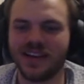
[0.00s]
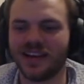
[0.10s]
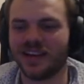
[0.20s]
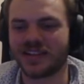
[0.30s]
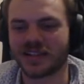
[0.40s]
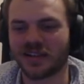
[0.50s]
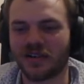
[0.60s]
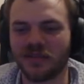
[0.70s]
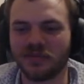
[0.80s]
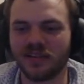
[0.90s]
it's just
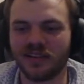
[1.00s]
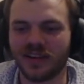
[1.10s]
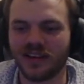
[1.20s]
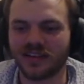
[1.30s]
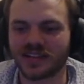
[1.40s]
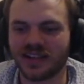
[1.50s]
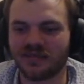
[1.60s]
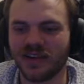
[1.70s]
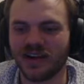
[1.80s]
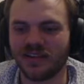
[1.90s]
horrible. And I was like,
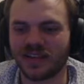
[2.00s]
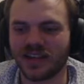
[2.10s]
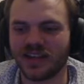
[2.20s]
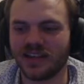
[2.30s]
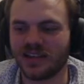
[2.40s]
wow, okay.